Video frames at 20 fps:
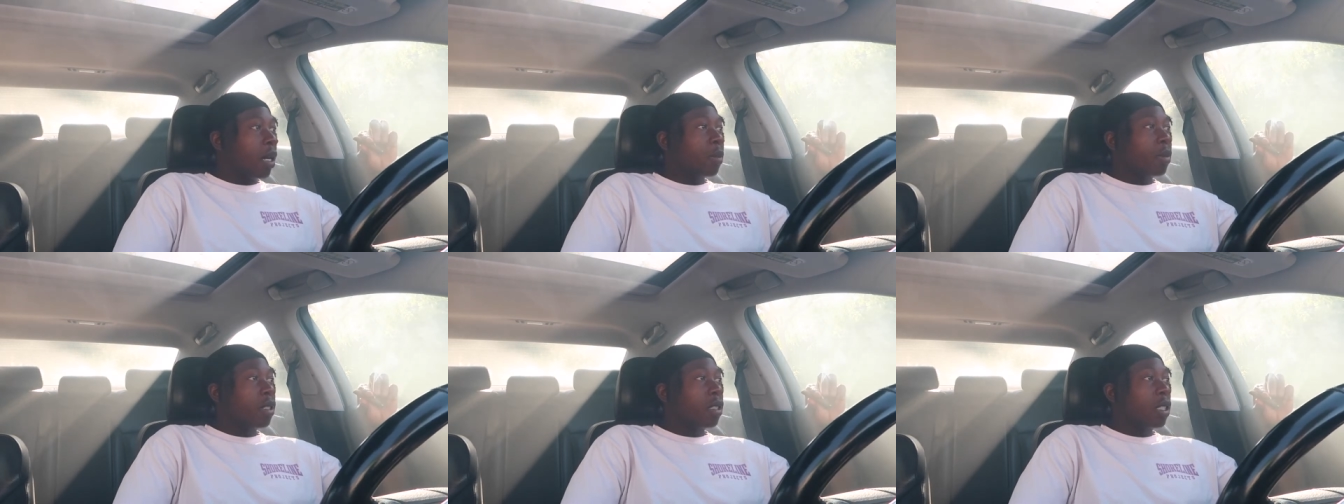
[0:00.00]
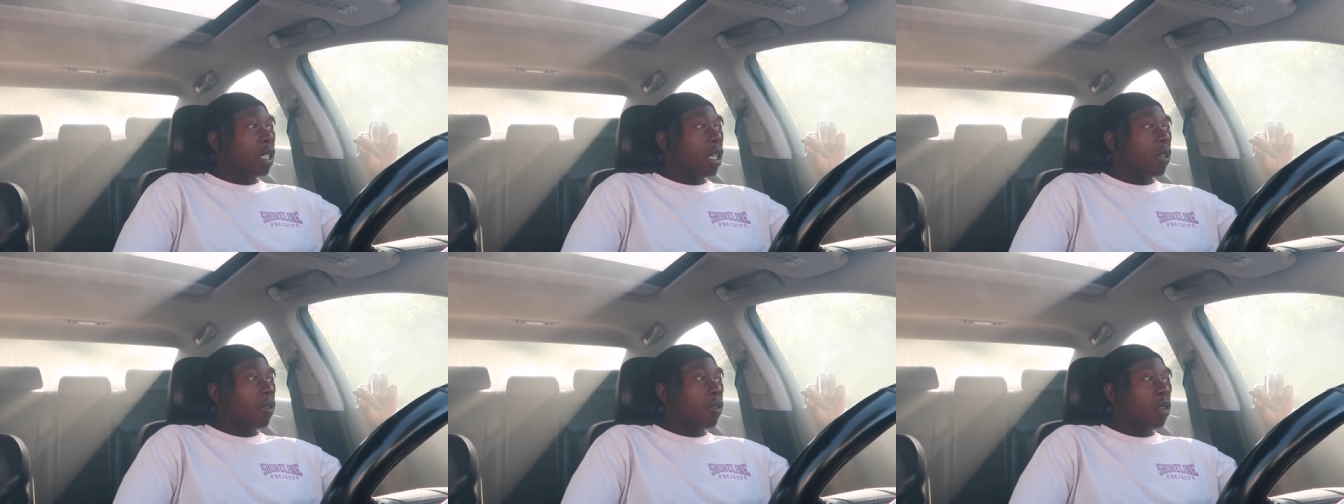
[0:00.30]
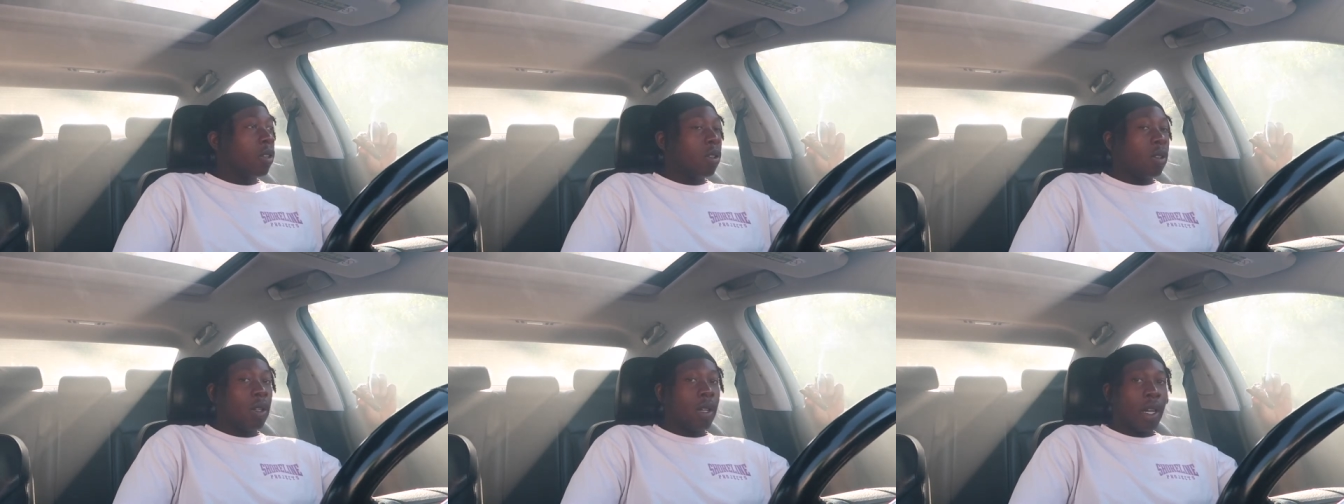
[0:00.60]
I'm just
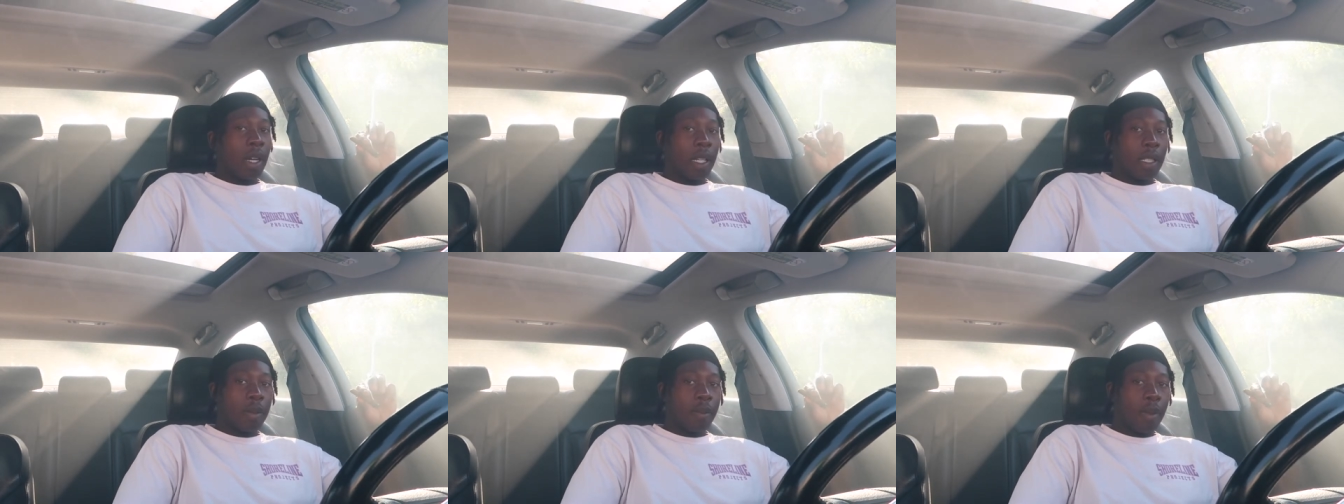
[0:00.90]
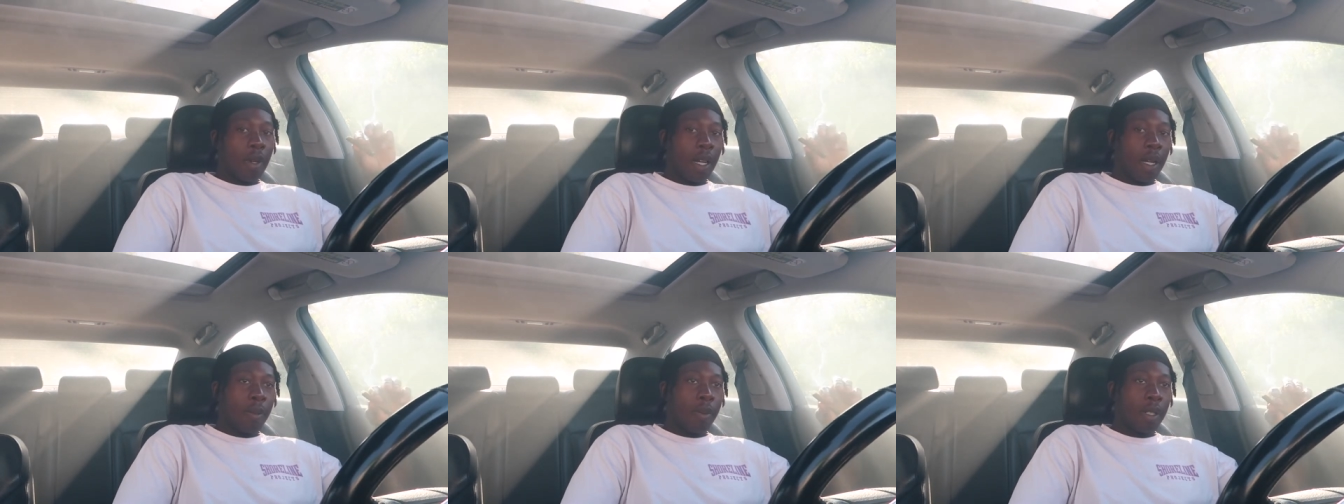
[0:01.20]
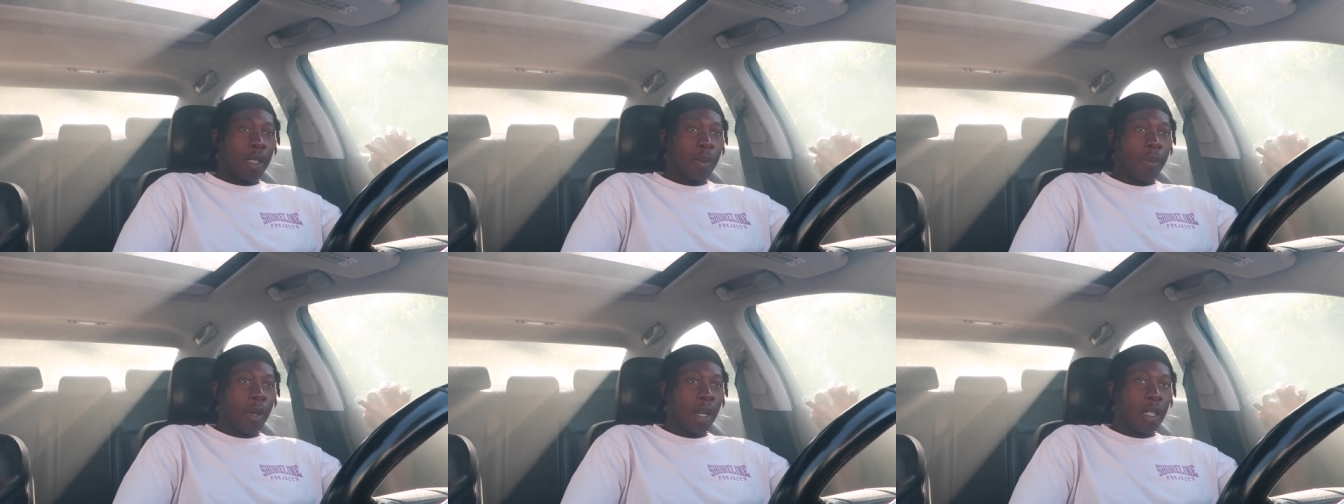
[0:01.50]
giving you guys my
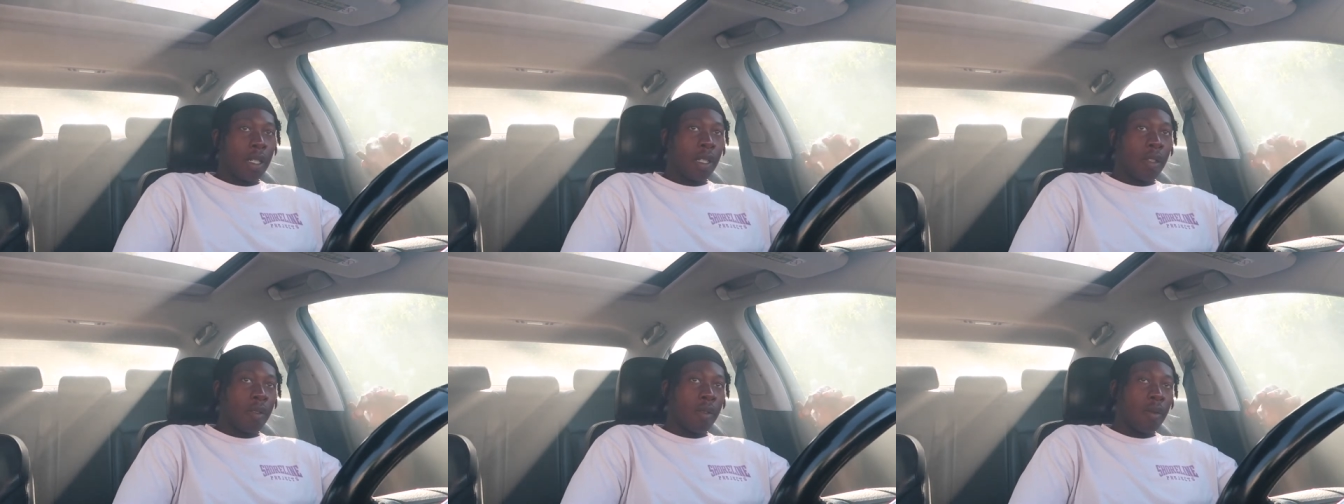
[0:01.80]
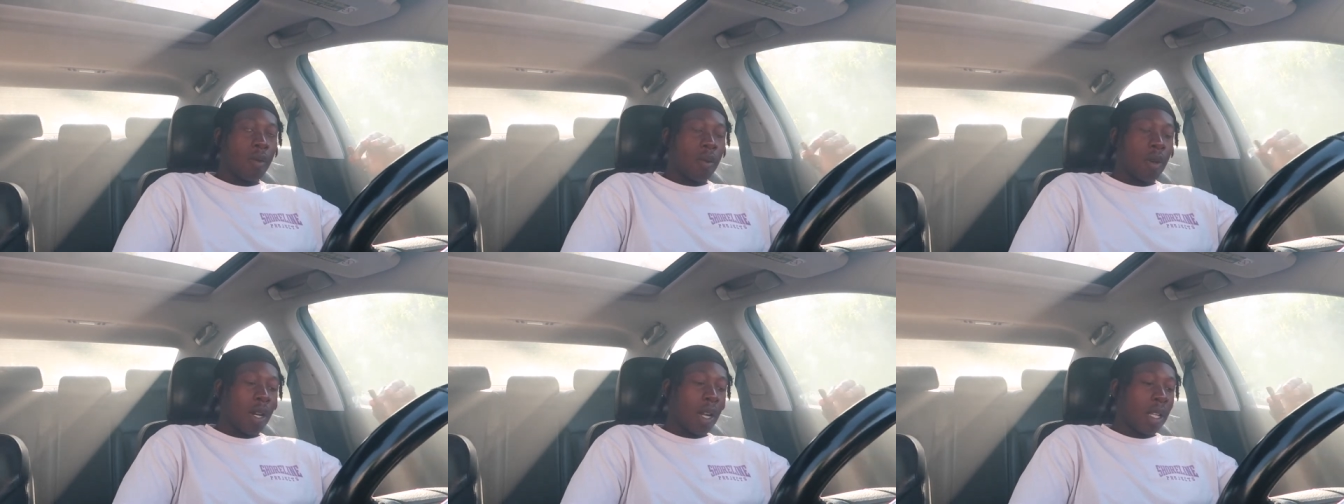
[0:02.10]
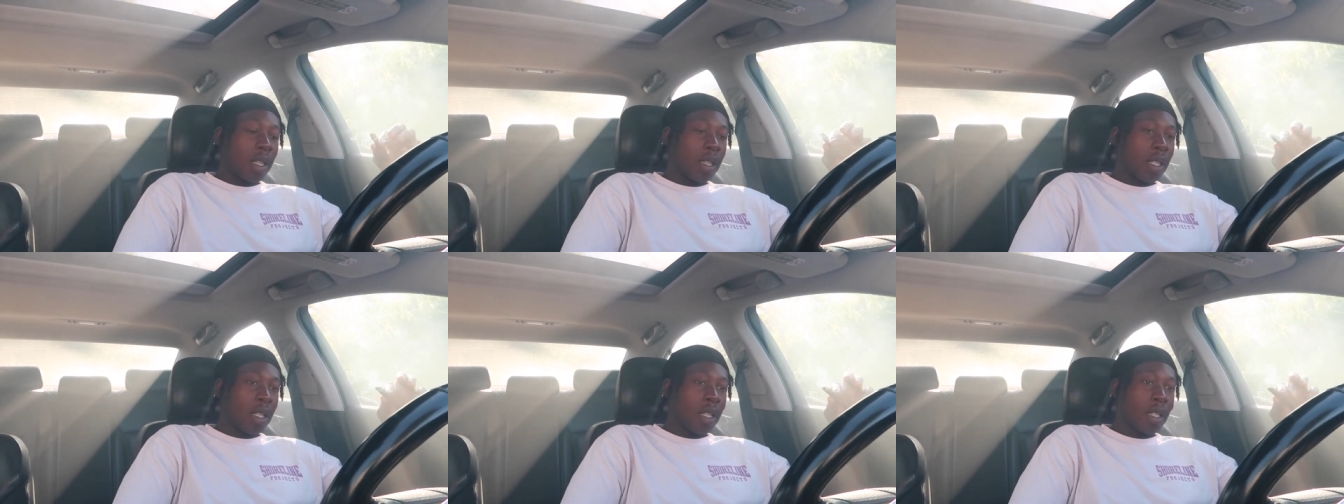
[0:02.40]
perspective and what
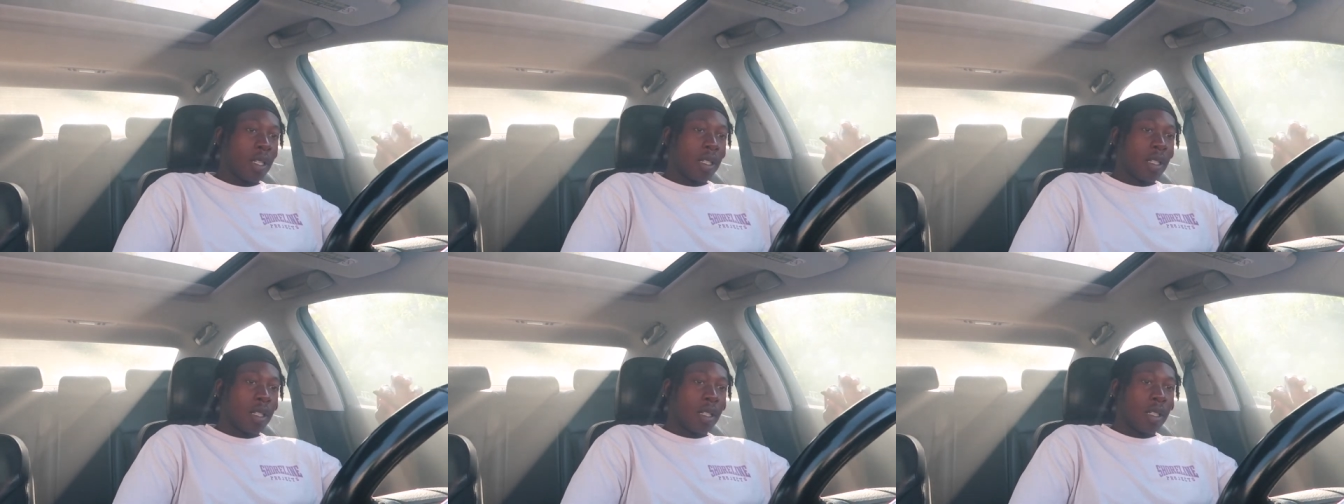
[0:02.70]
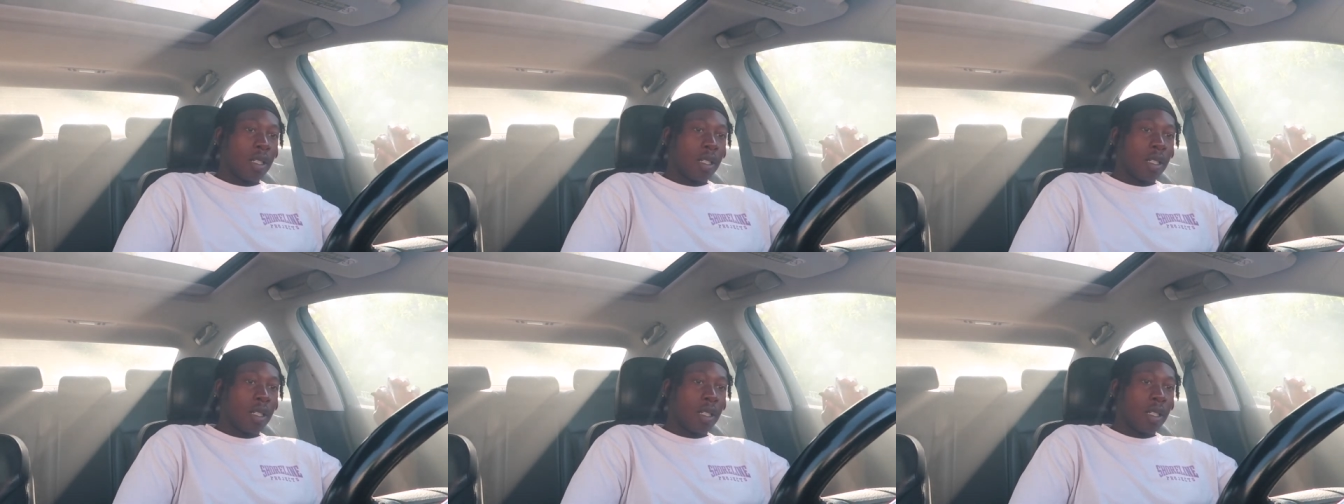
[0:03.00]
I think,